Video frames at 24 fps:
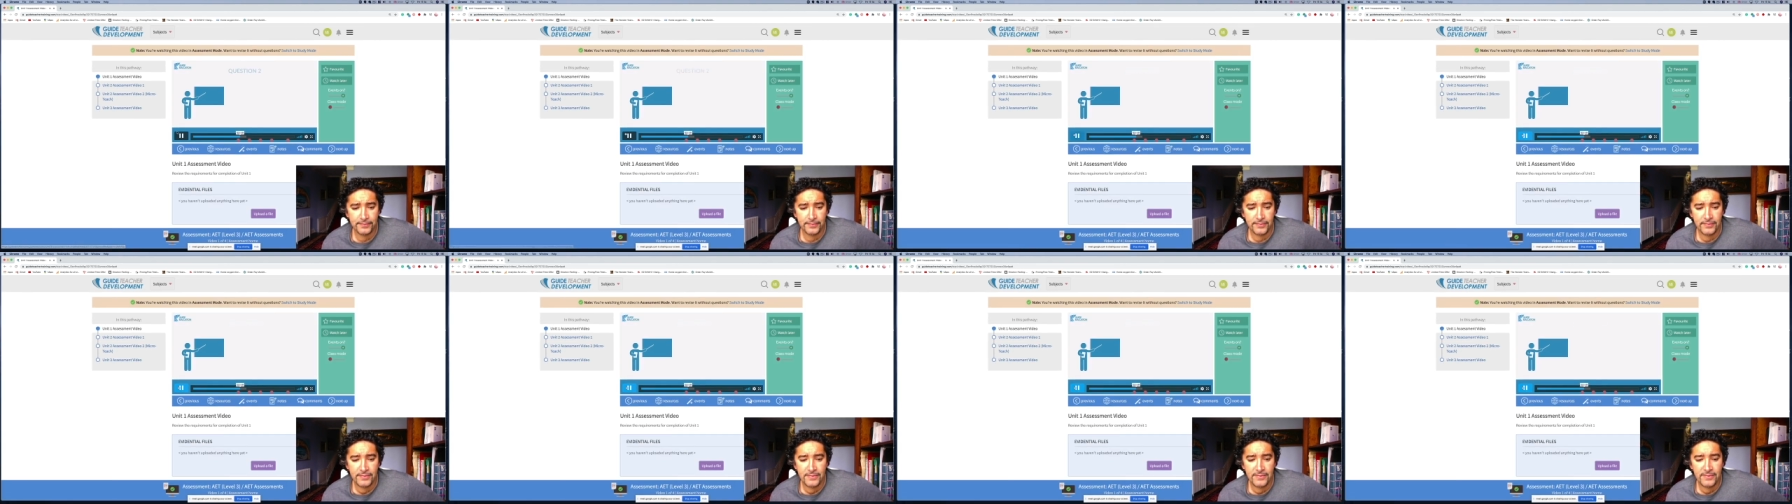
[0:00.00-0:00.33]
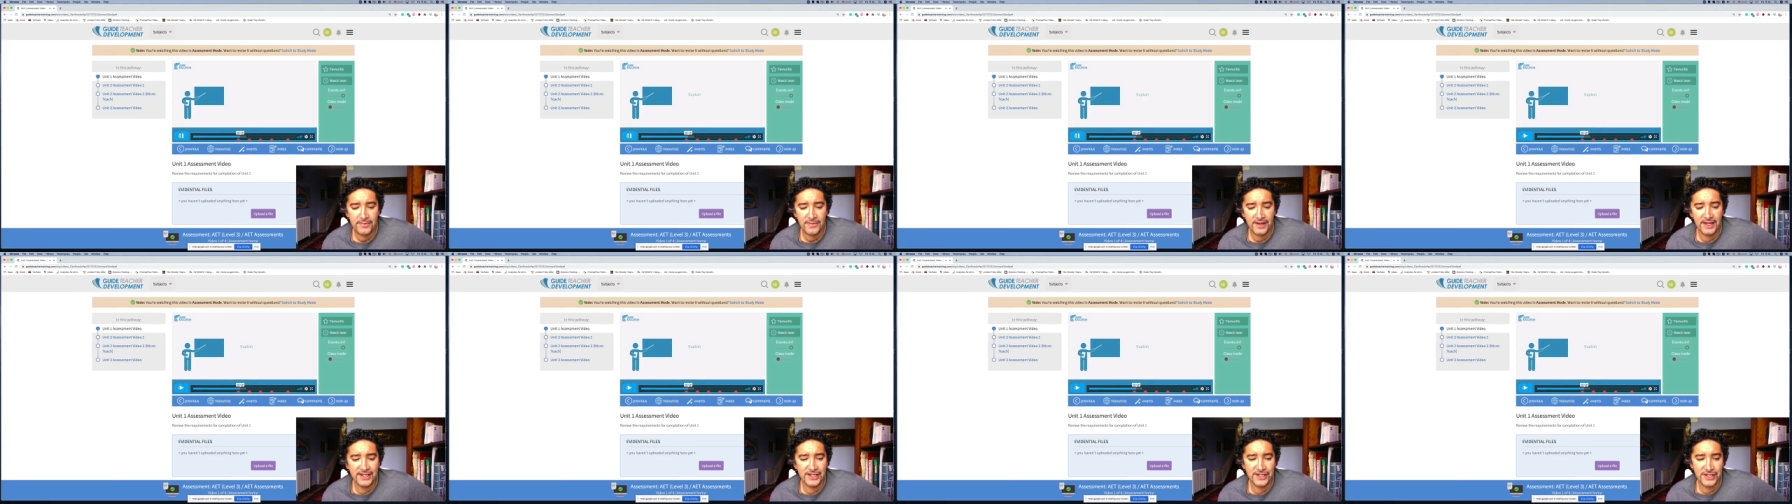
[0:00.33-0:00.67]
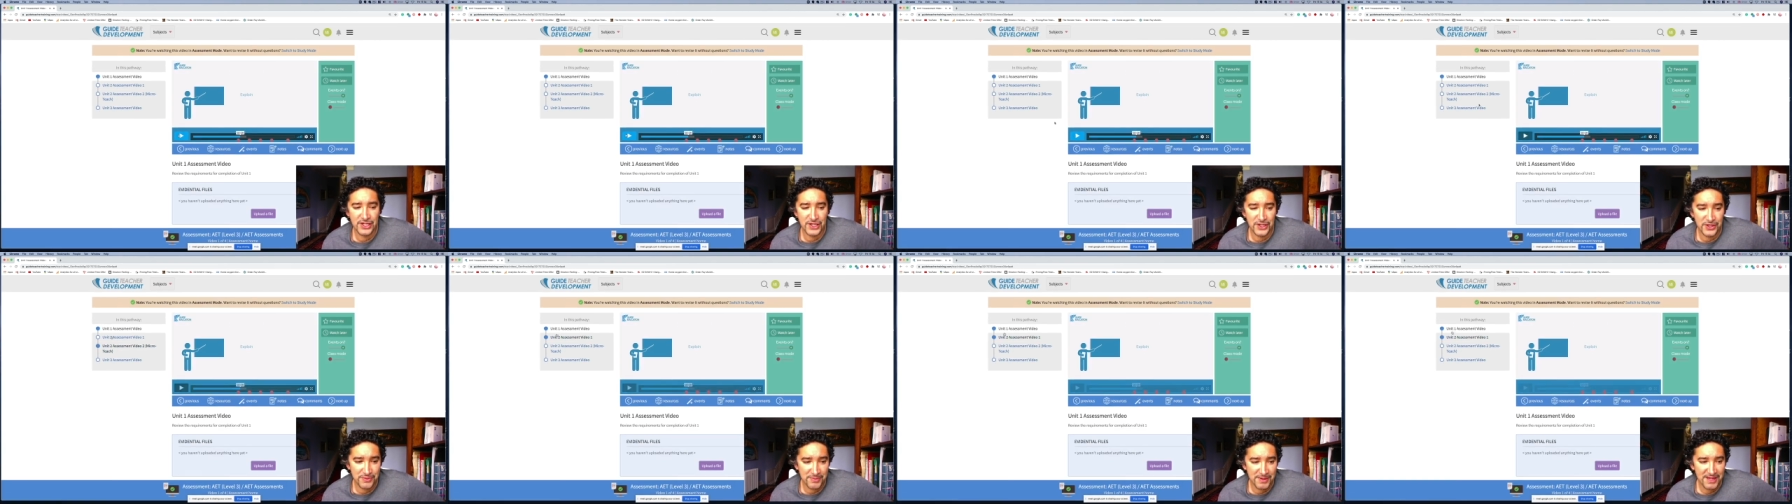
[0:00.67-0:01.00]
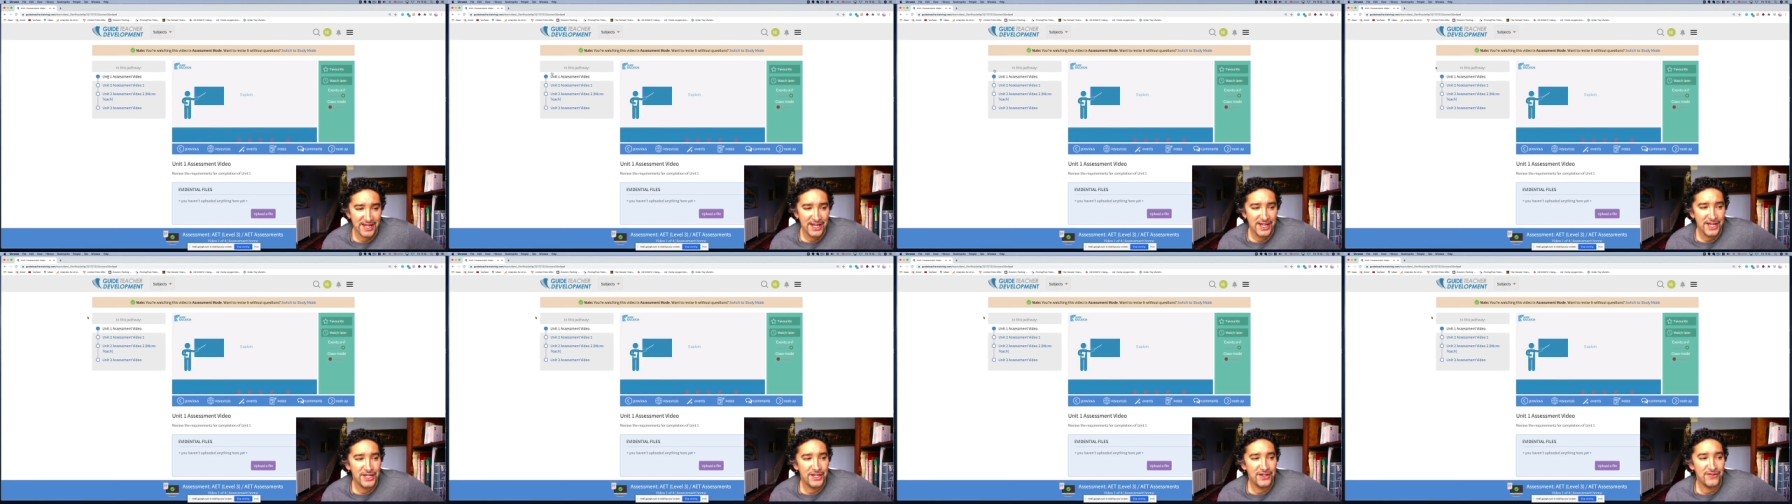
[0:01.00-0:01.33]
Excuse me.
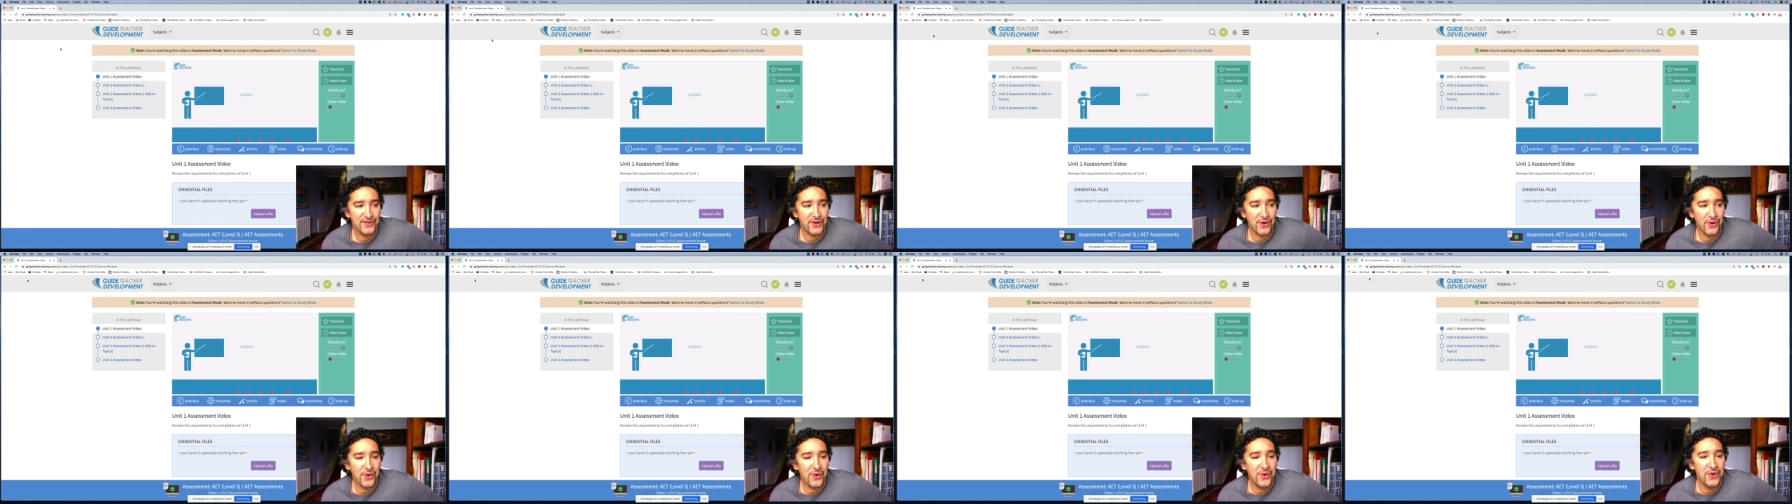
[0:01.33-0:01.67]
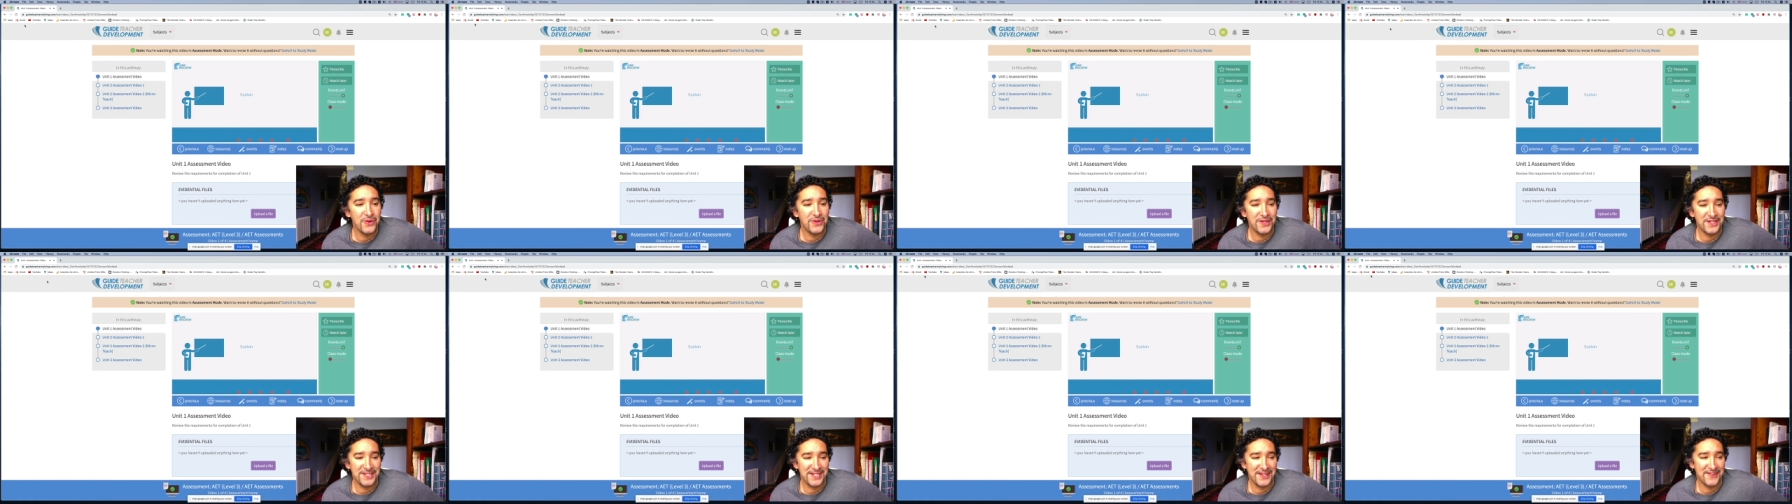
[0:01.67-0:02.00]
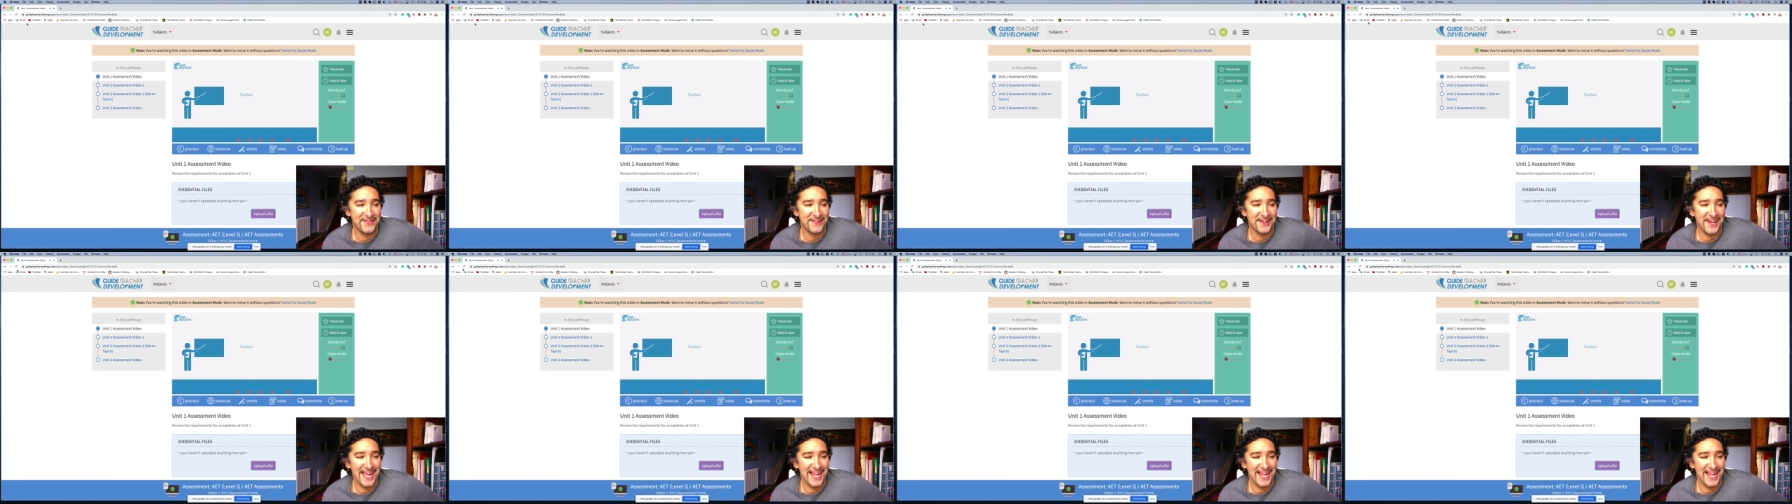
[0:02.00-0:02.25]
You've got all the different